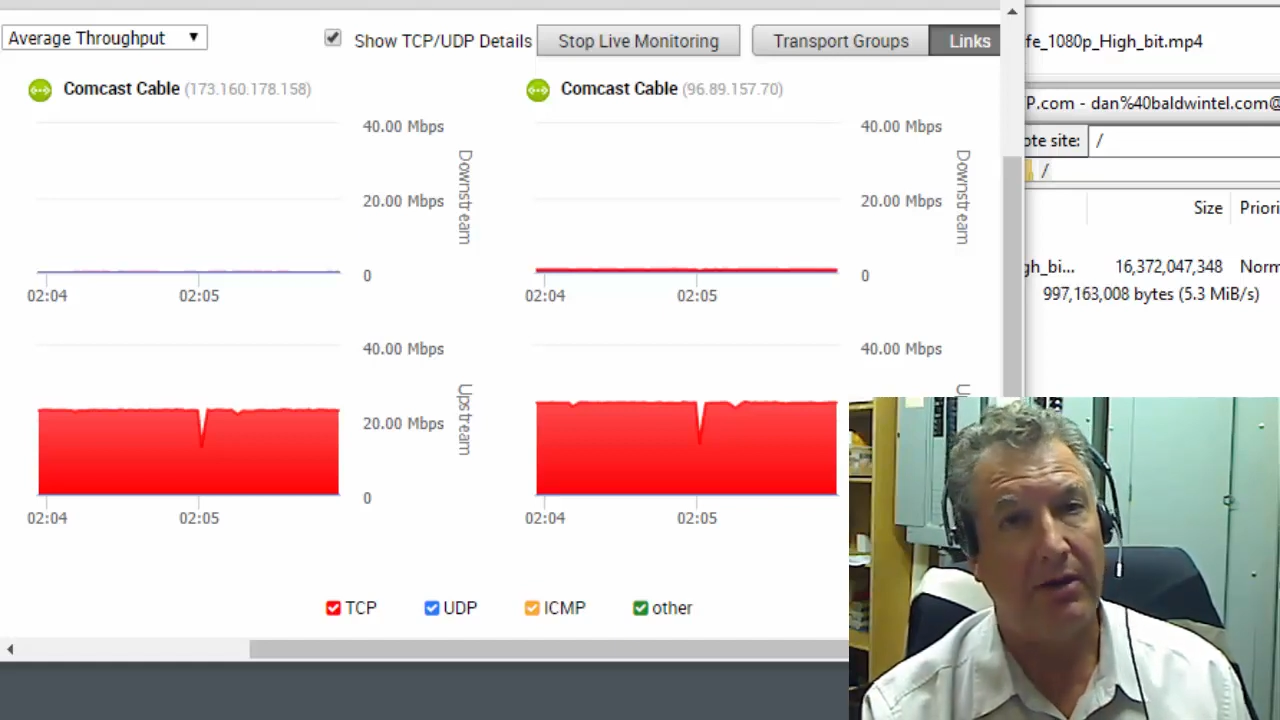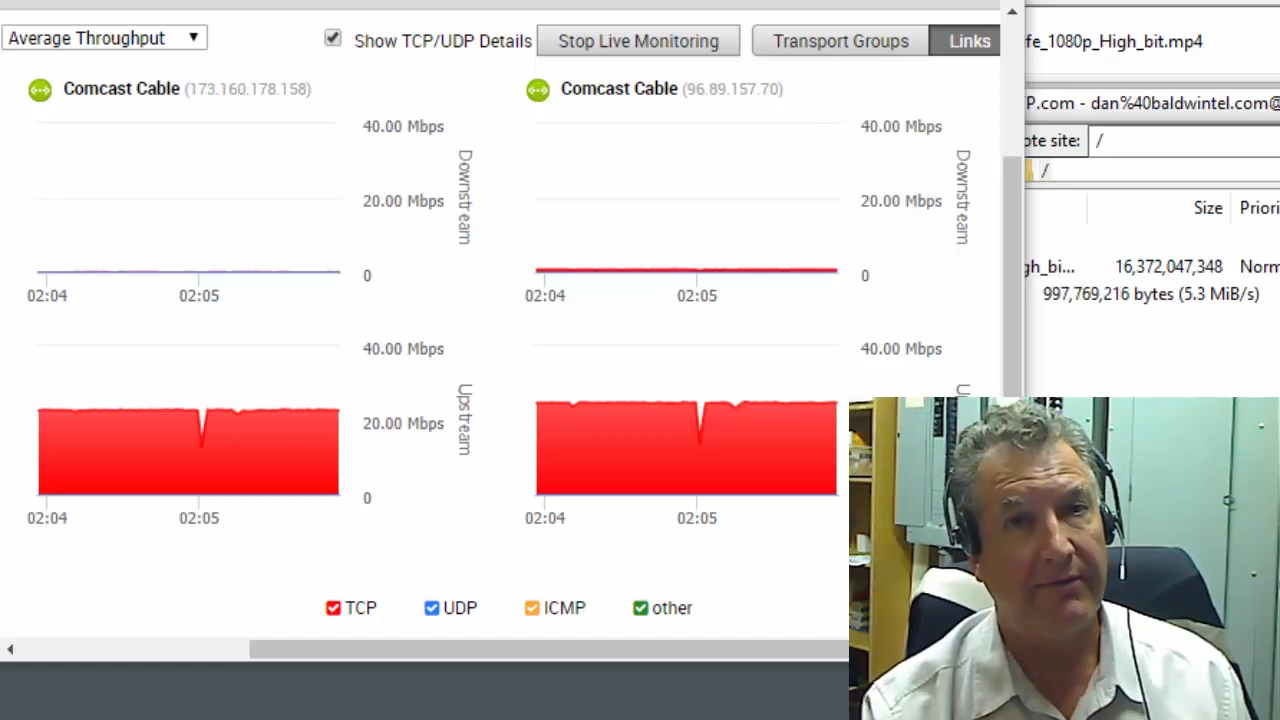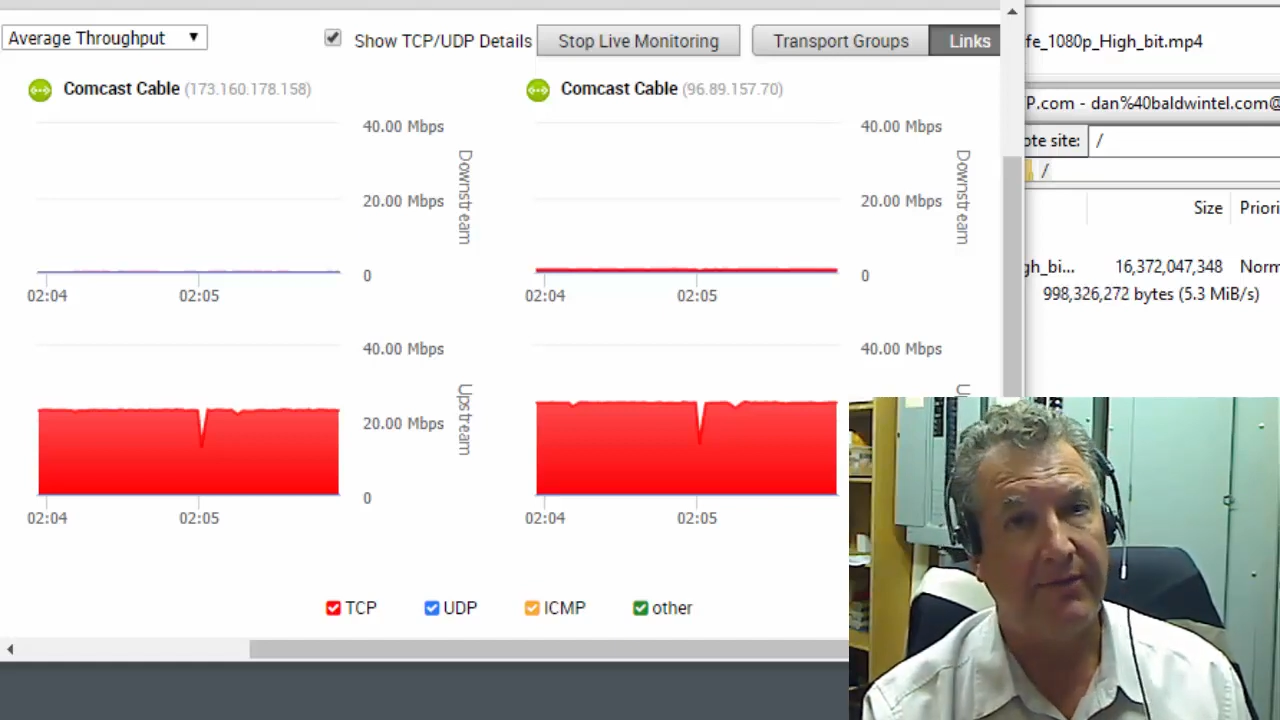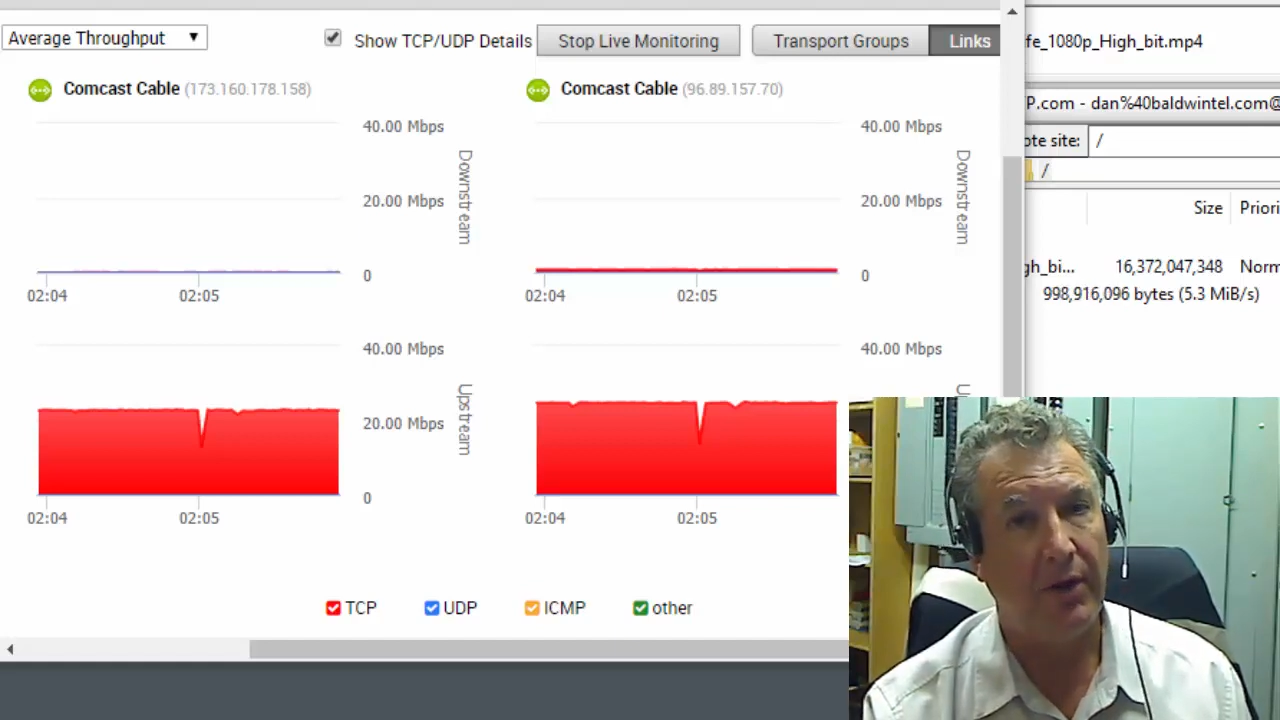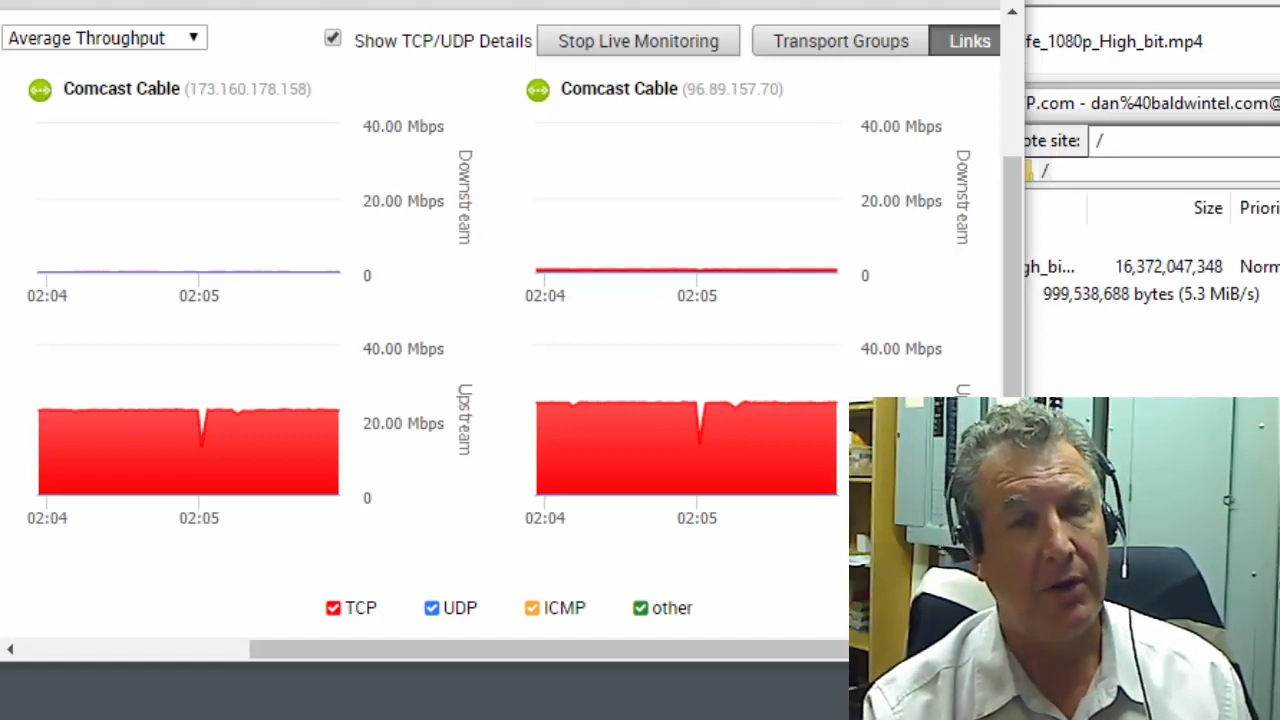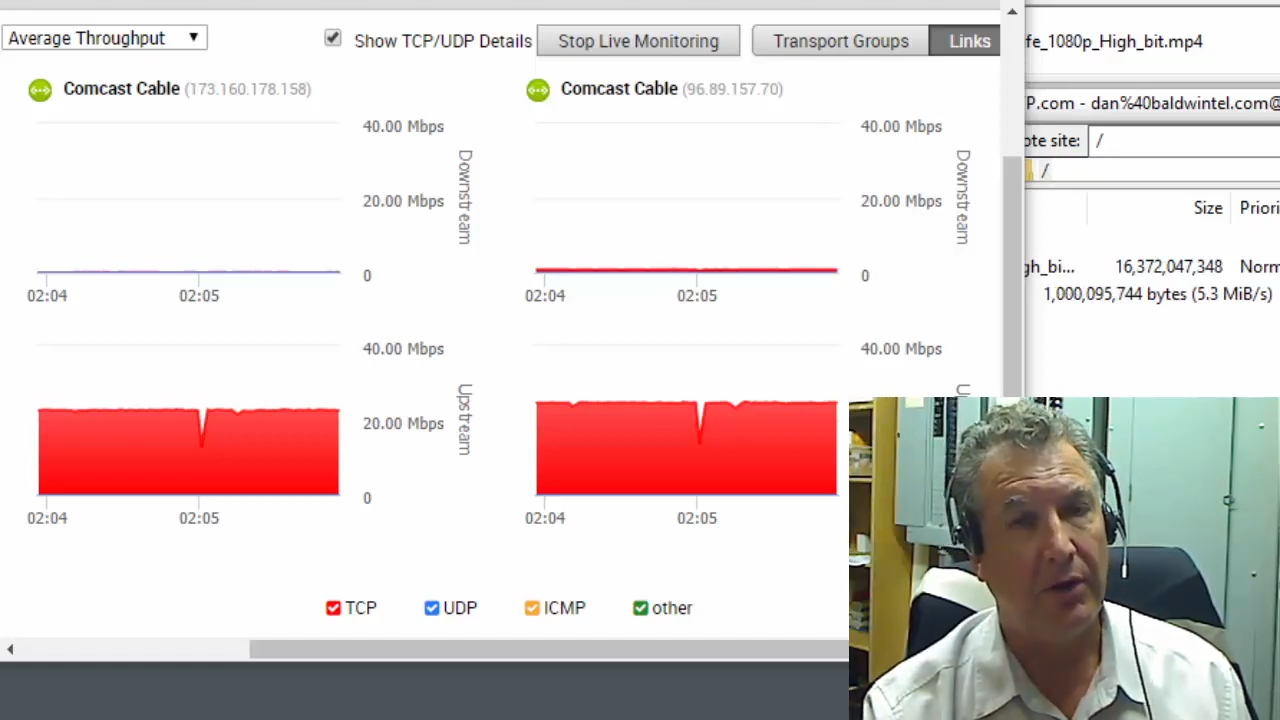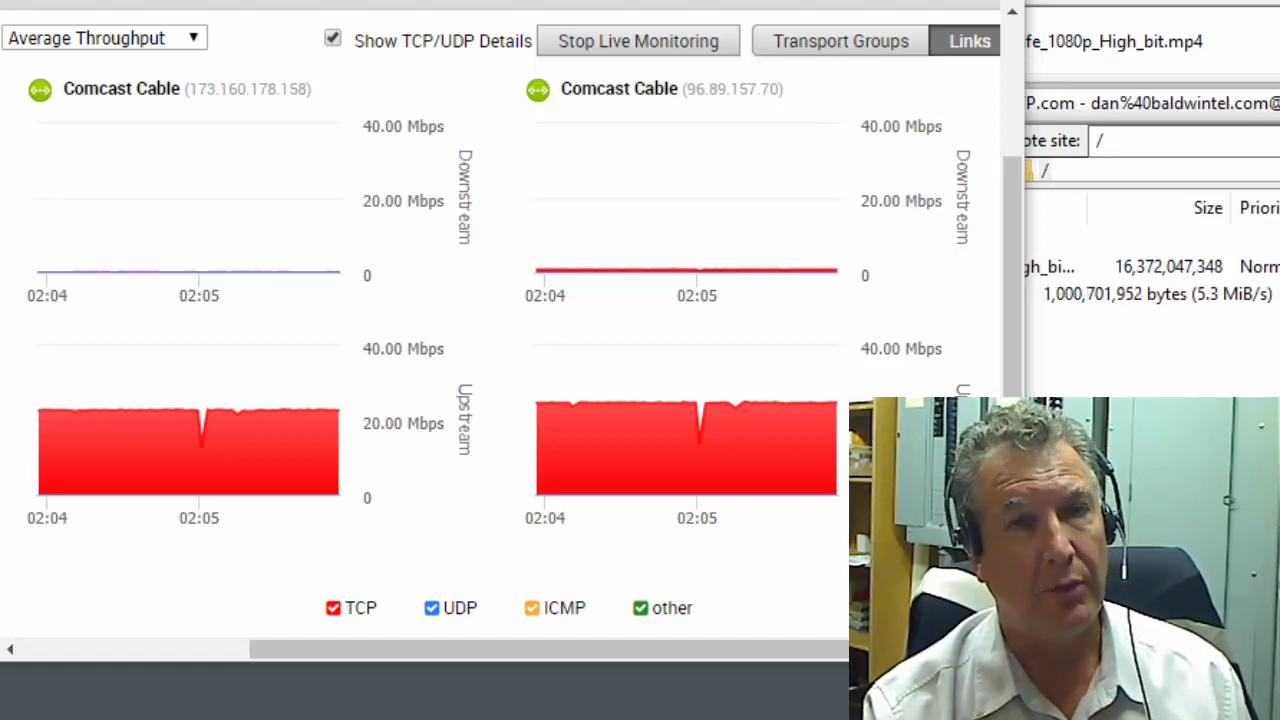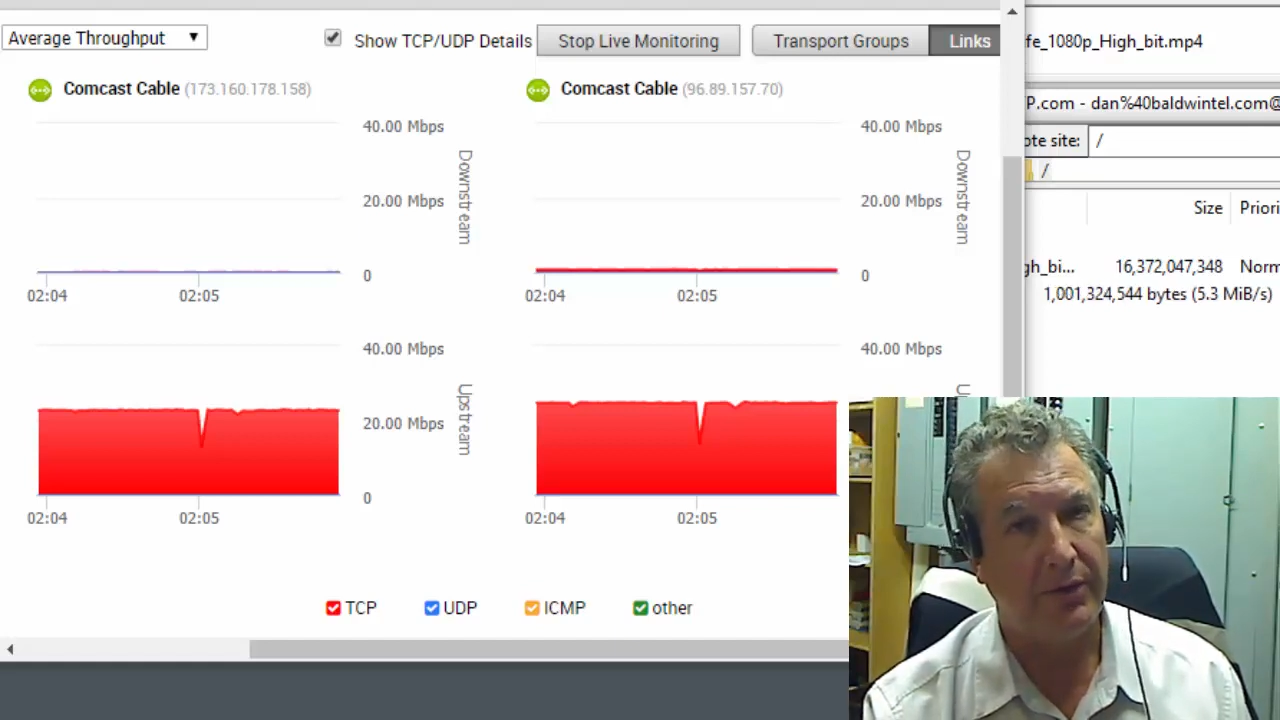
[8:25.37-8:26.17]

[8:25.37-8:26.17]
on the phone